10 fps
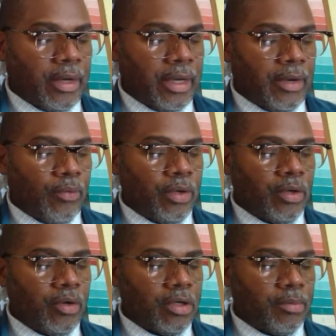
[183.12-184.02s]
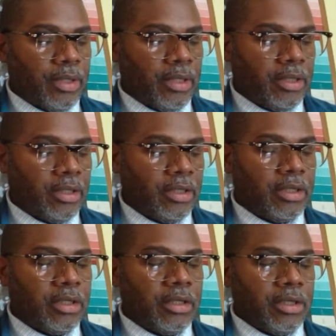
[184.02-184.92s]
And we're going to be
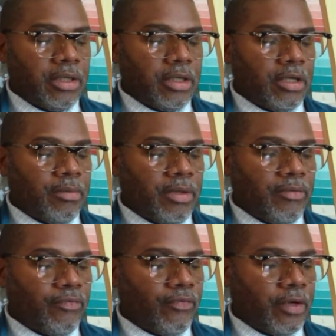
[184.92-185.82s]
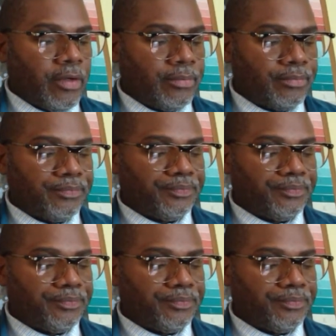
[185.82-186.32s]
coming from